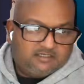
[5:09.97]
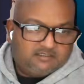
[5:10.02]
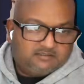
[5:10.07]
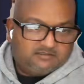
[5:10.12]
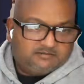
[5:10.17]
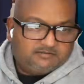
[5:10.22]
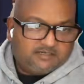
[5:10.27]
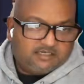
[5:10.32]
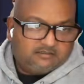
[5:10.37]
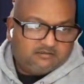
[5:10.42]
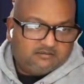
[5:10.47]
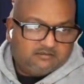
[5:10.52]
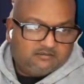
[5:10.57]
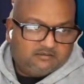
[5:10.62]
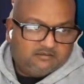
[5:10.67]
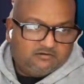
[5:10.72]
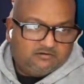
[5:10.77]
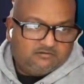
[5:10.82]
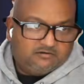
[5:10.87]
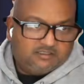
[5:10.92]
inspector
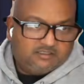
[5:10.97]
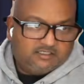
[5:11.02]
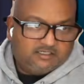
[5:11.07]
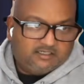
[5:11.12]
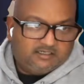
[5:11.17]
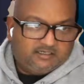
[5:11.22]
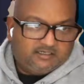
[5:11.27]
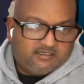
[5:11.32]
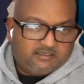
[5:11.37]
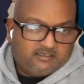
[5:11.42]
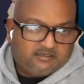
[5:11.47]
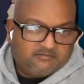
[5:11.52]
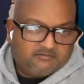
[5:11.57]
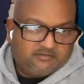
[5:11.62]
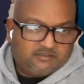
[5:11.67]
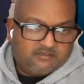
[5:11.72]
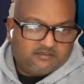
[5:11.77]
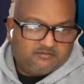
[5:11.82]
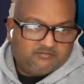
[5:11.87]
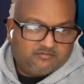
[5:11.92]
locally and I'm
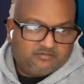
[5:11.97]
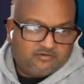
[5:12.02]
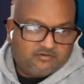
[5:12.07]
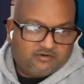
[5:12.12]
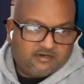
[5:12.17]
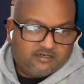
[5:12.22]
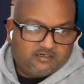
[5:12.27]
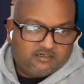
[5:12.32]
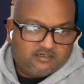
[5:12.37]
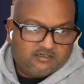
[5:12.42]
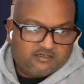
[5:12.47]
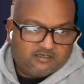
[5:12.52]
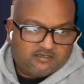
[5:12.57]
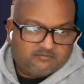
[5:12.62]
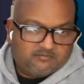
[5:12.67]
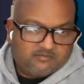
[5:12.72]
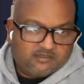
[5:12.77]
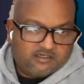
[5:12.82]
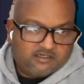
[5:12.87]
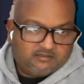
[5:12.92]
going to point it
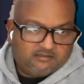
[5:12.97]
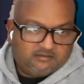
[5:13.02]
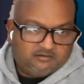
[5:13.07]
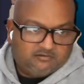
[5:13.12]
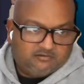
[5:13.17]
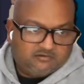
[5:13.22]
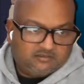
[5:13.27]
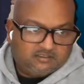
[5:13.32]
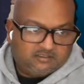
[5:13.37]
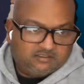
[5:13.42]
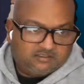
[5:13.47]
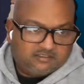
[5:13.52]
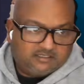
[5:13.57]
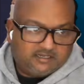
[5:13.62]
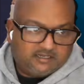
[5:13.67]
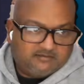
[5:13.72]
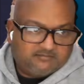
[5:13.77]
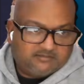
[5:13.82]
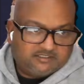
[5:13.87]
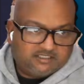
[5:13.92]
at my local
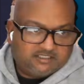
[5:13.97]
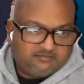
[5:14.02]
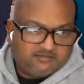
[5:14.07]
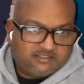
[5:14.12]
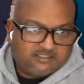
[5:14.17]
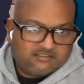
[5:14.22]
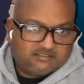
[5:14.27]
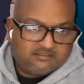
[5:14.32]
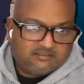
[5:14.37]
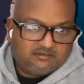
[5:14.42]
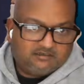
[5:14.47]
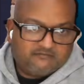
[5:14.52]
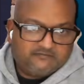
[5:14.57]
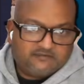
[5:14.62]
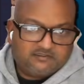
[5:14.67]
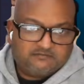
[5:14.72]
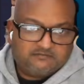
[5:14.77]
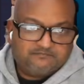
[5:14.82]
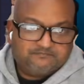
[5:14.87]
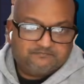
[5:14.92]
MCP
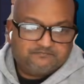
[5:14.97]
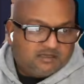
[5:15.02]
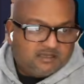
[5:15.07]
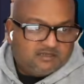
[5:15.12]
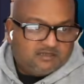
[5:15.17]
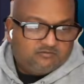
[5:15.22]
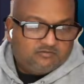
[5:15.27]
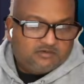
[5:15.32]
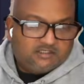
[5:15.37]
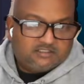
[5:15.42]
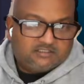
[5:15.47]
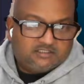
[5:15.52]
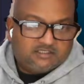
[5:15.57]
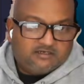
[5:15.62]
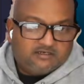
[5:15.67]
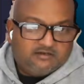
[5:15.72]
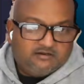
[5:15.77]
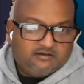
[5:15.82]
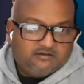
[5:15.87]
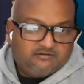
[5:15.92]
server. And once
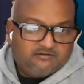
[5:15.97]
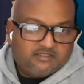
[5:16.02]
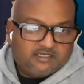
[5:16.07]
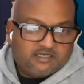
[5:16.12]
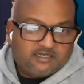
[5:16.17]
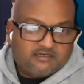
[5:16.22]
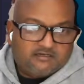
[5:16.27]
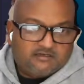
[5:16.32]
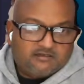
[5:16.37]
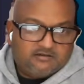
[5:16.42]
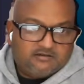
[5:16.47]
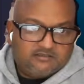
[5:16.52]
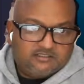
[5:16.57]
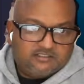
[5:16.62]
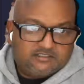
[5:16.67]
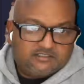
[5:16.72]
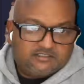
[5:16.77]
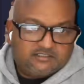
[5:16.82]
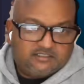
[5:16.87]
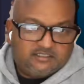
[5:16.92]
I do that, you
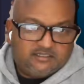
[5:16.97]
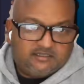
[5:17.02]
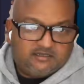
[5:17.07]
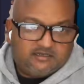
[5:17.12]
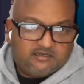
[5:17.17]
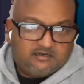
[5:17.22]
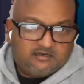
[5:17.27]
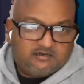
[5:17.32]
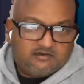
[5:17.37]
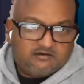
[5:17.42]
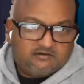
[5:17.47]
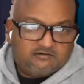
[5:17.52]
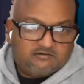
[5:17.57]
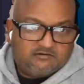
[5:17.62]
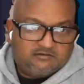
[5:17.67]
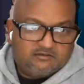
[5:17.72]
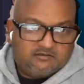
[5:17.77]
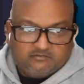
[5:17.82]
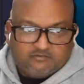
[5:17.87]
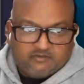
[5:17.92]
can see
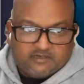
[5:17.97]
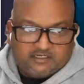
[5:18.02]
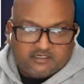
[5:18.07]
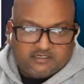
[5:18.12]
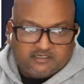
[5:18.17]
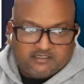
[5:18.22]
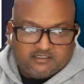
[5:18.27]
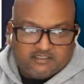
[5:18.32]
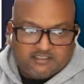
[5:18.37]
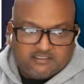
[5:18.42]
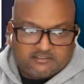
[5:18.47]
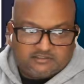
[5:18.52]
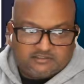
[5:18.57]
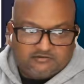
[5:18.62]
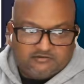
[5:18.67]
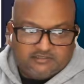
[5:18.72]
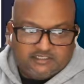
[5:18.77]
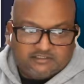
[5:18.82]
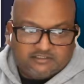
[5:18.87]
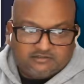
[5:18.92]
how when I
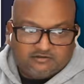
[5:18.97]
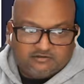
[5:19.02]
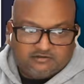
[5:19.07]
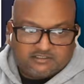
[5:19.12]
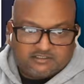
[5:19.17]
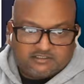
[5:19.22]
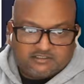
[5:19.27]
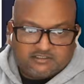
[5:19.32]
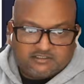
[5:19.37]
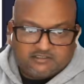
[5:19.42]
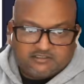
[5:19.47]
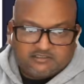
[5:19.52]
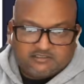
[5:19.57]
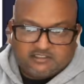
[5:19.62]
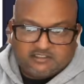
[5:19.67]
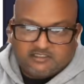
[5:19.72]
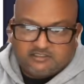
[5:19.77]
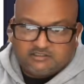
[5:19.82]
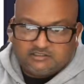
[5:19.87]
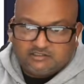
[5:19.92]
list resources,
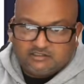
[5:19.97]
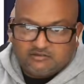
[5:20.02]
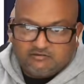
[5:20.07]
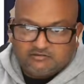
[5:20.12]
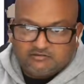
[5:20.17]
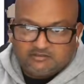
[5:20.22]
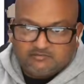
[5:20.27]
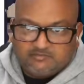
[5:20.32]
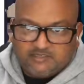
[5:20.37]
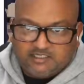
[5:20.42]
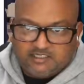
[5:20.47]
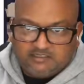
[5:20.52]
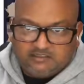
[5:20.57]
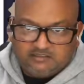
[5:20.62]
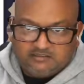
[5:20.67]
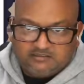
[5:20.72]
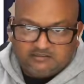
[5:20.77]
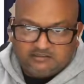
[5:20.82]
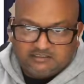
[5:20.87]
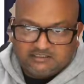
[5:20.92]
it shows
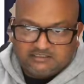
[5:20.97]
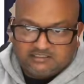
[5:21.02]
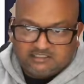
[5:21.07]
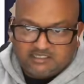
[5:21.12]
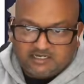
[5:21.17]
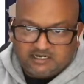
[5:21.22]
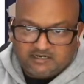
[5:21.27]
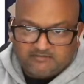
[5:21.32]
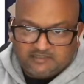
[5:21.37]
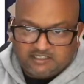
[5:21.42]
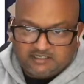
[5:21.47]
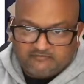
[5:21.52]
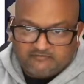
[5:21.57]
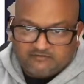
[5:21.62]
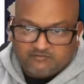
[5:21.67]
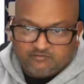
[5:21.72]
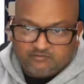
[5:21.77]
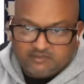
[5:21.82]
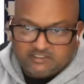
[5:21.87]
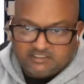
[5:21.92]
me this time
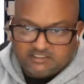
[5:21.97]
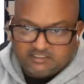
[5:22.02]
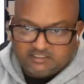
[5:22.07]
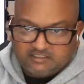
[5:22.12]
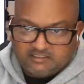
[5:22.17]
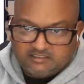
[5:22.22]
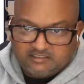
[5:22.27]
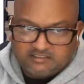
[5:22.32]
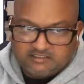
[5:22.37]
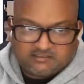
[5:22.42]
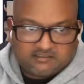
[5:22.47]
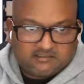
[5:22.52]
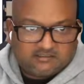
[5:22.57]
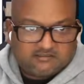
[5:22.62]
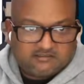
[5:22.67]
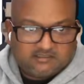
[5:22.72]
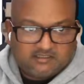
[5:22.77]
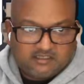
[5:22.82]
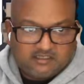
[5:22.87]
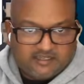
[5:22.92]
left widget. This
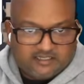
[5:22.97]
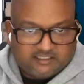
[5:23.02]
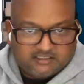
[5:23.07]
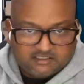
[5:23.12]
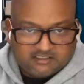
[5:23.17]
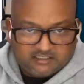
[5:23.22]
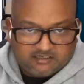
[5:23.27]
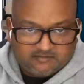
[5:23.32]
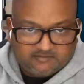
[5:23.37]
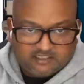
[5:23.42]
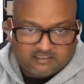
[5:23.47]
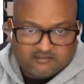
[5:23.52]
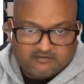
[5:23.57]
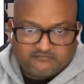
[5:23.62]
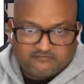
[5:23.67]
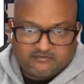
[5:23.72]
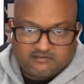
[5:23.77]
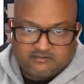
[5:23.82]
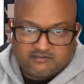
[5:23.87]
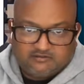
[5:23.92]
is the HTML
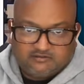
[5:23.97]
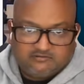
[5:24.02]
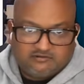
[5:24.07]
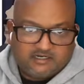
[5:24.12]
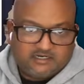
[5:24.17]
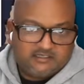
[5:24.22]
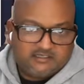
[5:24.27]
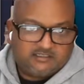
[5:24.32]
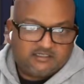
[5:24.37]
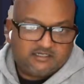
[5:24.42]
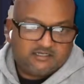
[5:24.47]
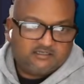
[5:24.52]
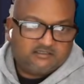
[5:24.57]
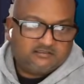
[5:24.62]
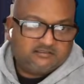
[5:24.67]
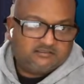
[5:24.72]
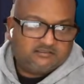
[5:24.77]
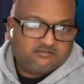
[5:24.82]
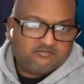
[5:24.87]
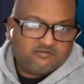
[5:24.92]
for the UI that
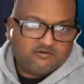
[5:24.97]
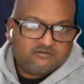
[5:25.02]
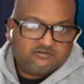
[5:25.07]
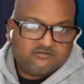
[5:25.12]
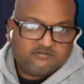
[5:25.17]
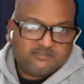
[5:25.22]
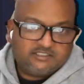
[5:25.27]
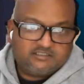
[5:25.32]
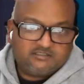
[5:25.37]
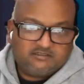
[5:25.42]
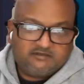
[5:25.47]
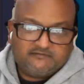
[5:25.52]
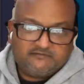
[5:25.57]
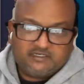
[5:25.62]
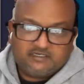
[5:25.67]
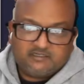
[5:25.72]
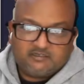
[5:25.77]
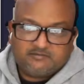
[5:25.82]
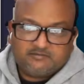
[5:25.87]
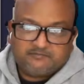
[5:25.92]
it's supposed to be
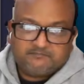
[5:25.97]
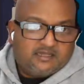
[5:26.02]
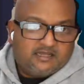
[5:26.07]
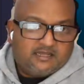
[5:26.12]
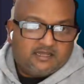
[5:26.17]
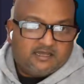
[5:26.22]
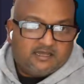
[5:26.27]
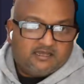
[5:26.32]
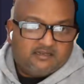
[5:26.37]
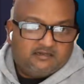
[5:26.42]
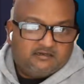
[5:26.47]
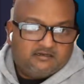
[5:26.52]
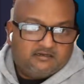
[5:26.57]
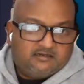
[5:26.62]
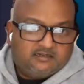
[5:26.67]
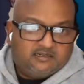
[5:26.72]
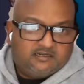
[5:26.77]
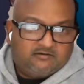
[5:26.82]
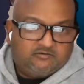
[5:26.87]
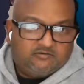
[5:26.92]
serving up. And
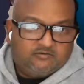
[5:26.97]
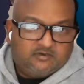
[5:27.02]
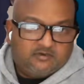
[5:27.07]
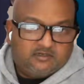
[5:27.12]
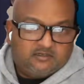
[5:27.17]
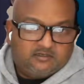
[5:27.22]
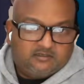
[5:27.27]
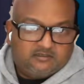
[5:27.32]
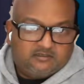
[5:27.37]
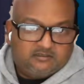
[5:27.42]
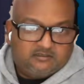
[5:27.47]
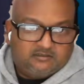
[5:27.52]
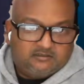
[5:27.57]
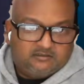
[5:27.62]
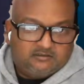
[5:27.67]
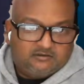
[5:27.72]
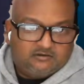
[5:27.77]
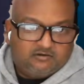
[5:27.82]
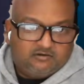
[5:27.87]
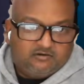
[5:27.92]
it will
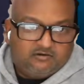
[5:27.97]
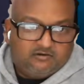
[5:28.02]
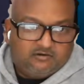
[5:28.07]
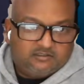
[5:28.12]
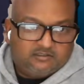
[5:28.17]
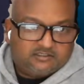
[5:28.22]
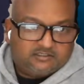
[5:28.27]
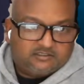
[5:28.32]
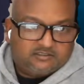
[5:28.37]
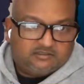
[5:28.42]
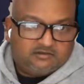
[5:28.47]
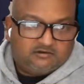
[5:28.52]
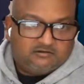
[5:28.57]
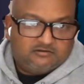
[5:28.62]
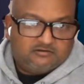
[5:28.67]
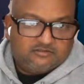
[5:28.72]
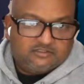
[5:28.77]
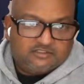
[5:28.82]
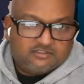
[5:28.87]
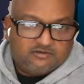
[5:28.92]

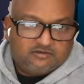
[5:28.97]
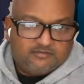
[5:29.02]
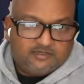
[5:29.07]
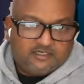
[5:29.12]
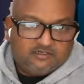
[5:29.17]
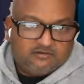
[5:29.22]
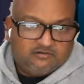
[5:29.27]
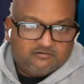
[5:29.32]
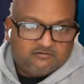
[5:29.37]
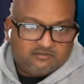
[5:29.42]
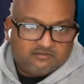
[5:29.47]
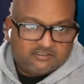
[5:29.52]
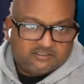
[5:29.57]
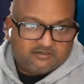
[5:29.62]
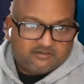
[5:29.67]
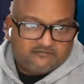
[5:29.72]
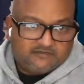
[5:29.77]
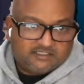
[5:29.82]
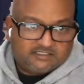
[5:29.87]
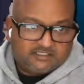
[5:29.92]
also show me tools.
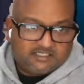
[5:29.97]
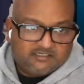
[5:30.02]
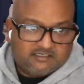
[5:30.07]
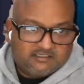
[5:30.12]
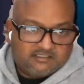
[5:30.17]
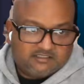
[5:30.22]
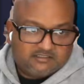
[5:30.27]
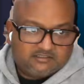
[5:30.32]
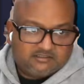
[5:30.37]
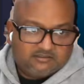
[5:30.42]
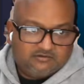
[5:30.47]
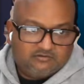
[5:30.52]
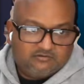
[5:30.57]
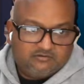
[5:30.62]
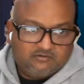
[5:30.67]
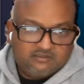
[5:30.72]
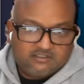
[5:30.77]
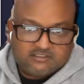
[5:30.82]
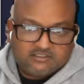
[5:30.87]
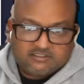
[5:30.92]
So if I say list
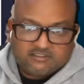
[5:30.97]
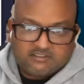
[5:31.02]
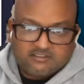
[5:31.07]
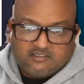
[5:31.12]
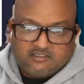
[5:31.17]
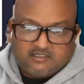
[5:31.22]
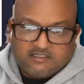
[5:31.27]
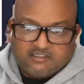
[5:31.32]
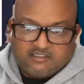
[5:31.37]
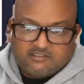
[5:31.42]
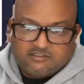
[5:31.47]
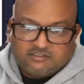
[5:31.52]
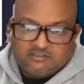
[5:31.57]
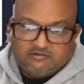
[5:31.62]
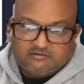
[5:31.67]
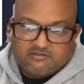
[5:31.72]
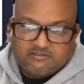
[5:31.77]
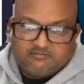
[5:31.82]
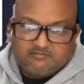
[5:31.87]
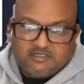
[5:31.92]
tools, it
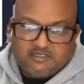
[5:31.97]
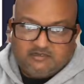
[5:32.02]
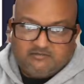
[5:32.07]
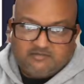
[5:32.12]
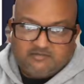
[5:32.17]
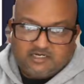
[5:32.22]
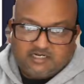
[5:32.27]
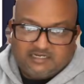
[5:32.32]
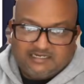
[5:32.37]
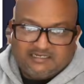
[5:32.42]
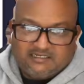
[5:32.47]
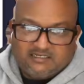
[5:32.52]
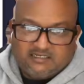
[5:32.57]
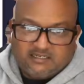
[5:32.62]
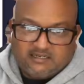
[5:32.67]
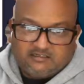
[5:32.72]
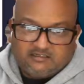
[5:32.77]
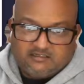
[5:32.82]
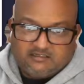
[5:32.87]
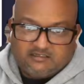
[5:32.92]
shows me my
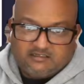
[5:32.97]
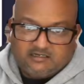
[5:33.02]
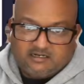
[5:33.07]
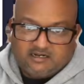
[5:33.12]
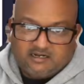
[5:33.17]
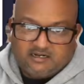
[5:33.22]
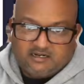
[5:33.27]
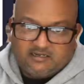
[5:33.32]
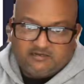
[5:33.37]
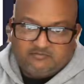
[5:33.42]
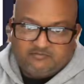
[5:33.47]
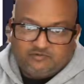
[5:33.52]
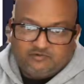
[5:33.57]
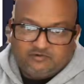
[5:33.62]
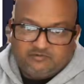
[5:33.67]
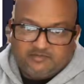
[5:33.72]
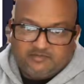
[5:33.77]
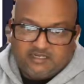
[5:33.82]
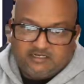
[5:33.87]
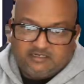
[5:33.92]
get time
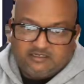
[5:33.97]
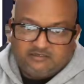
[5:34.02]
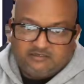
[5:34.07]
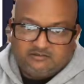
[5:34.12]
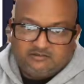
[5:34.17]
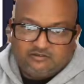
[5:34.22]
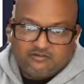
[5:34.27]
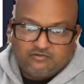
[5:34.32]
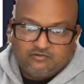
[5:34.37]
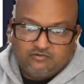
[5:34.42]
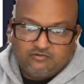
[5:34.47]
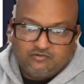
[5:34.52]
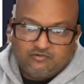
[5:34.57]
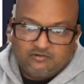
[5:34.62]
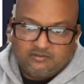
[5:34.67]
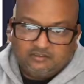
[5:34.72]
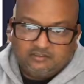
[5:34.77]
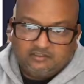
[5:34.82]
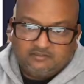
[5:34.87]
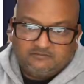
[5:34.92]
remaining
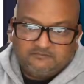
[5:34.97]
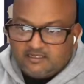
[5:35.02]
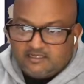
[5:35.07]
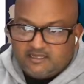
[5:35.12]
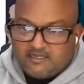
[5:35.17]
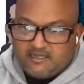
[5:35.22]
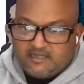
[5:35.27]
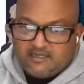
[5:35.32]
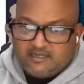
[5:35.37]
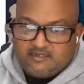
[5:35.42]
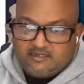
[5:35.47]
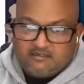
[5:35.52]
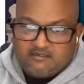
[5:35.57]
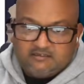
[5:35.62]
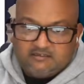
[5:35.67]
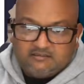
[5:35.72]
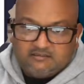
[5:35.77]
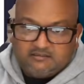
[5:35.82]
tool. And